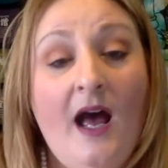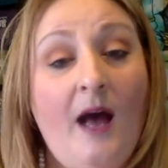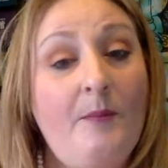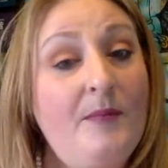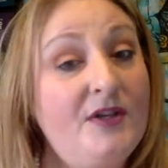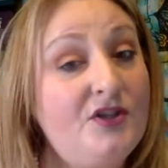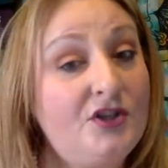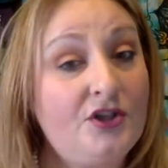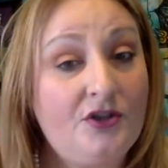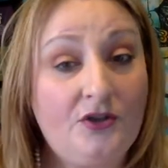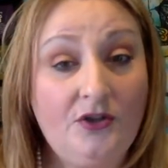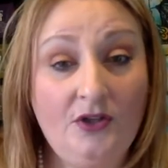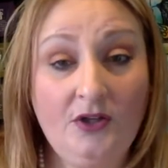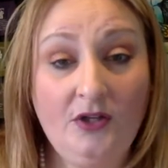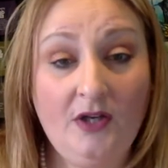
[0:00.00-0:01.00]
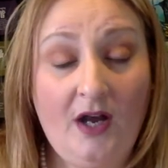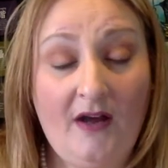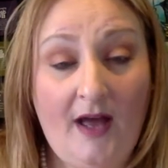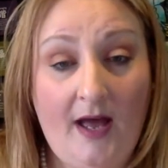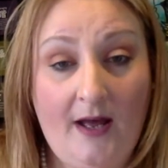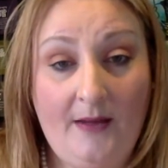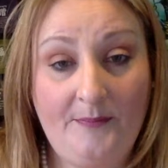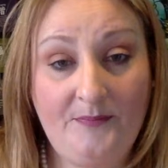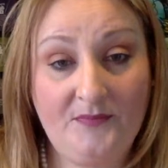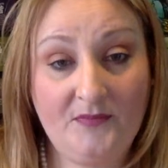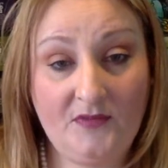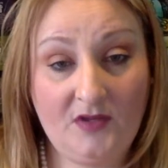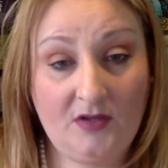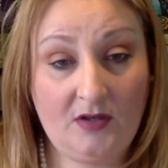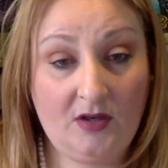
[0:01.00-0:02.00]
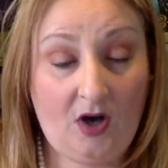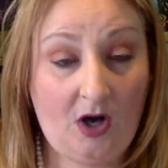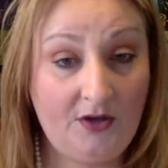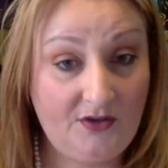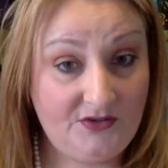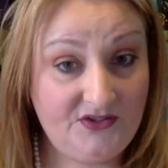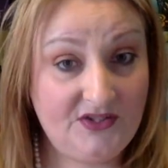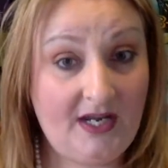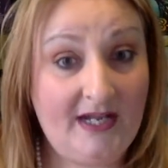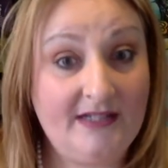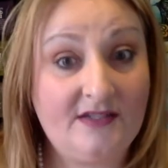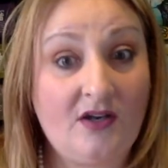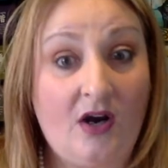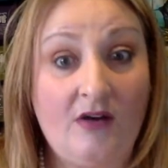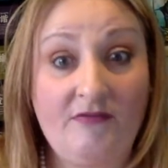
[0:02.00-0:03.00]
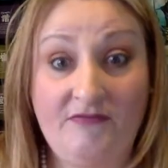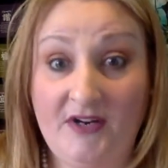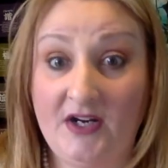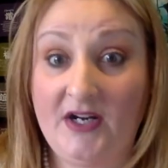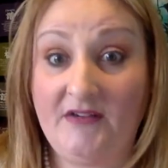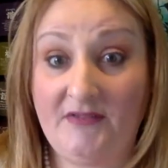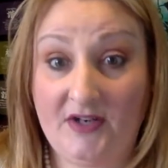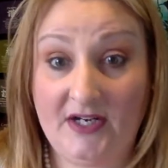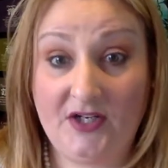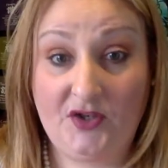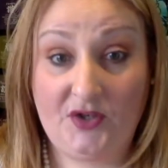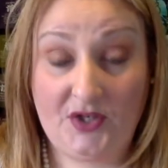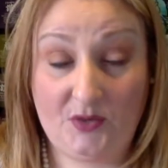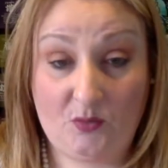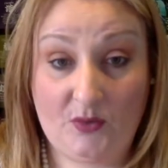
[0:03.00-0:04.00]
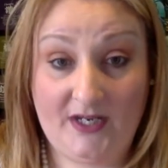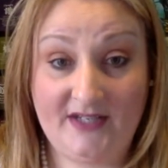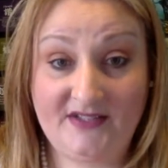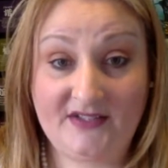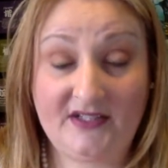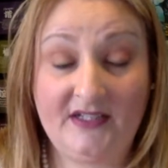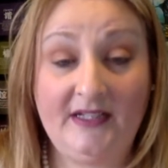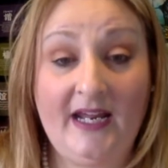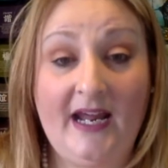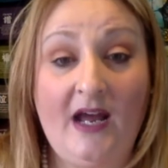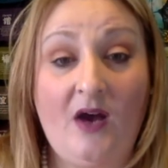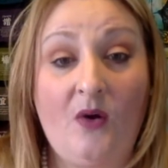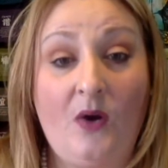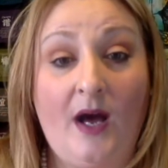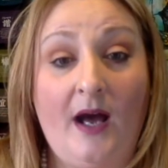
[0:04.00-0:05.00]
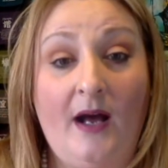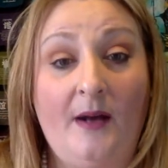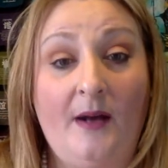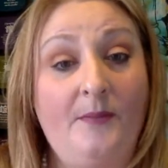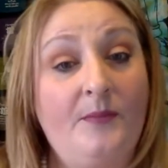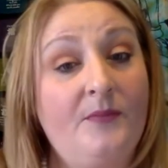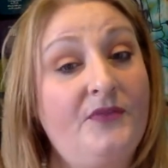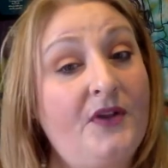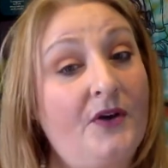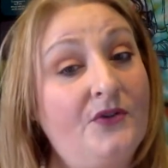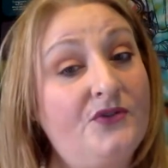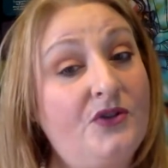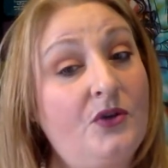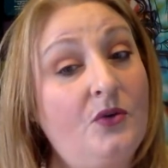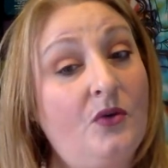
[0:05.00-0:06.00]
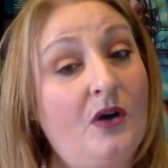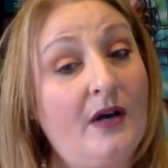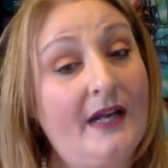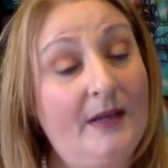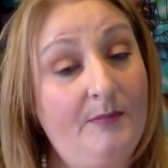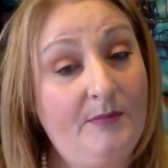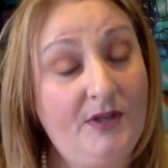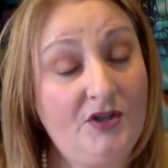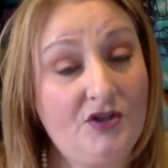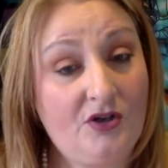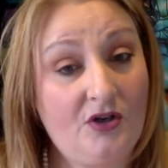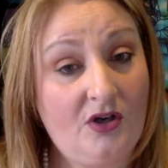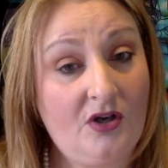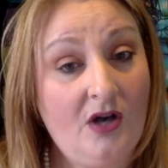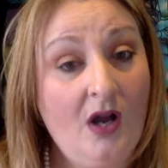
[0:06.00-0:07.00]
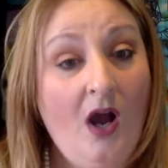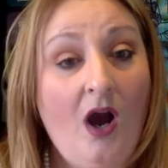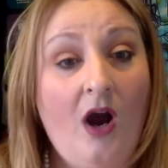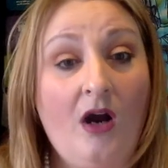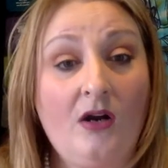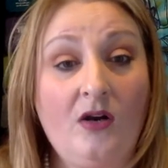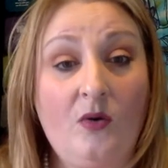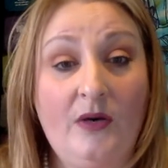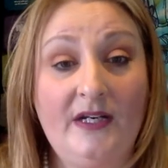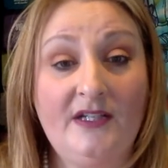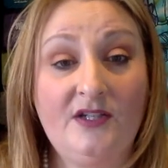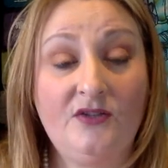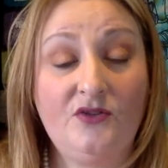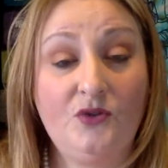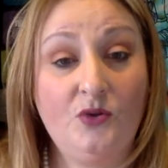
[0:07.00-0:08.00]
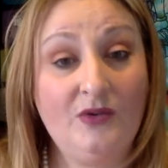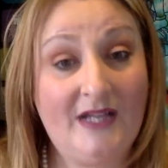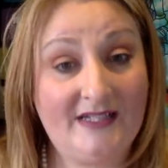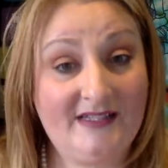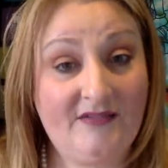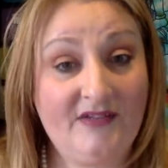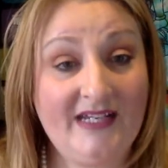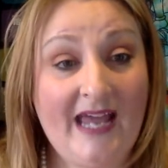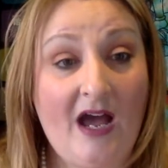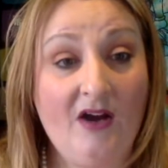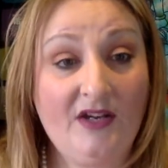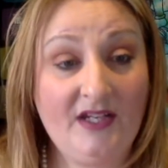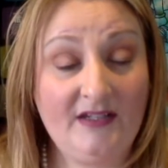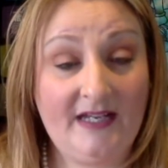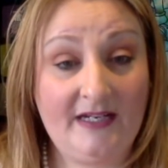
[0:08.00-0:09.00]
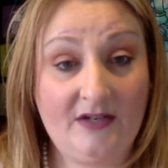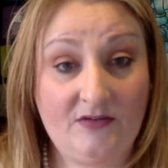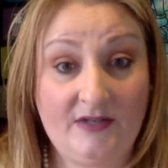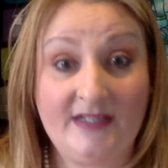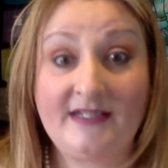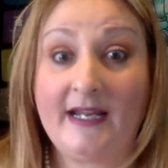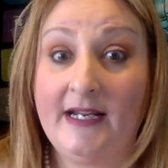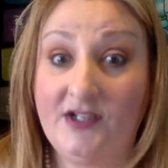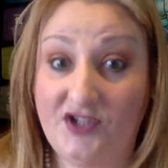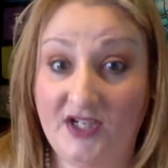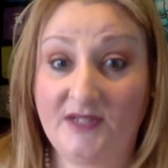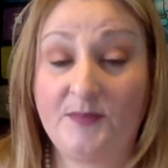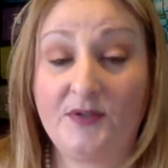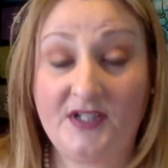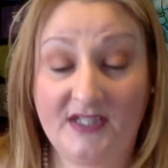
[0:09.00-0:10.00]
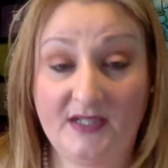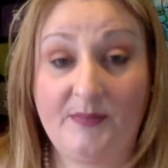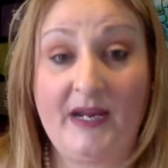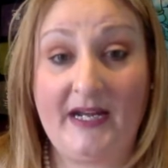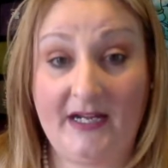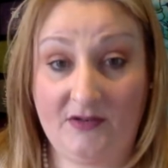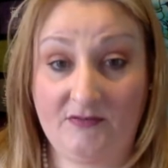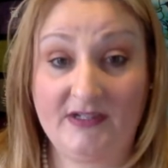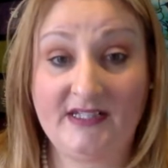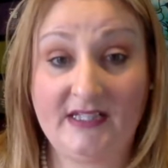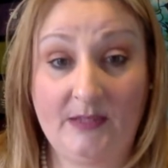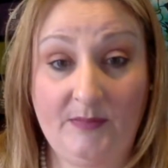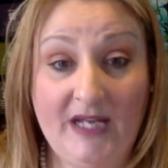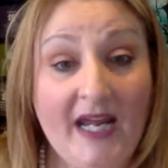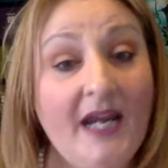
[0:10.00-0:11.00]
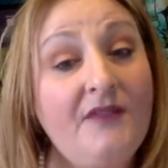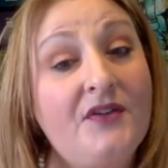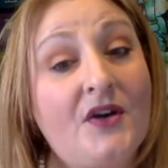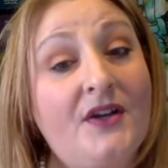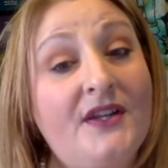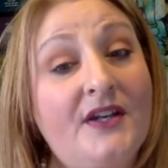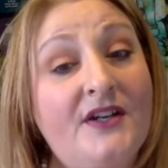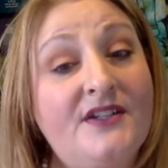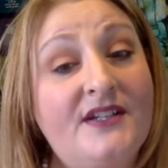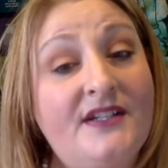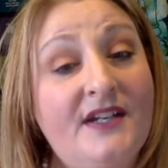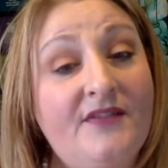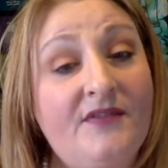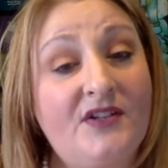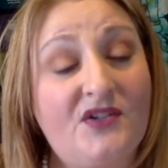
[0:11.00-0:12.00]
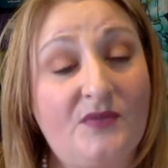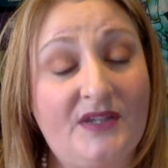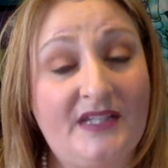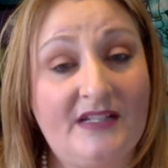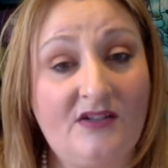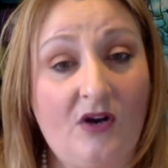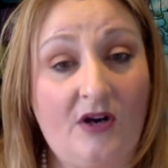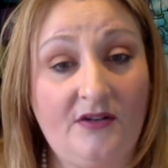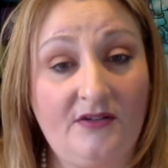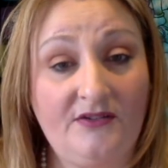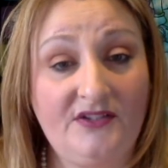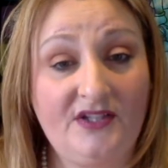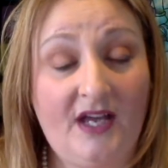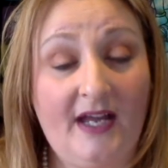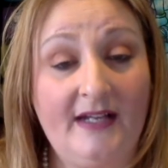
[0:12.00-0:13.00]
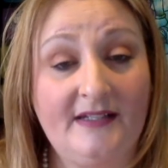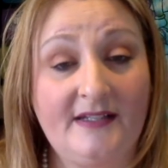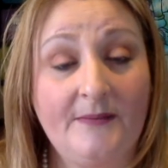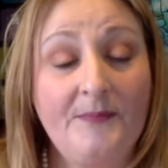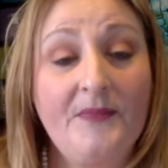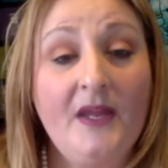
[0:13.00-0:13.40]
Mature cardinal signs are very, very good at risk. Now, those who are immature are going to do less of a calculated risk and just participate in risky behavior. And there is a difference with these cardinal signs.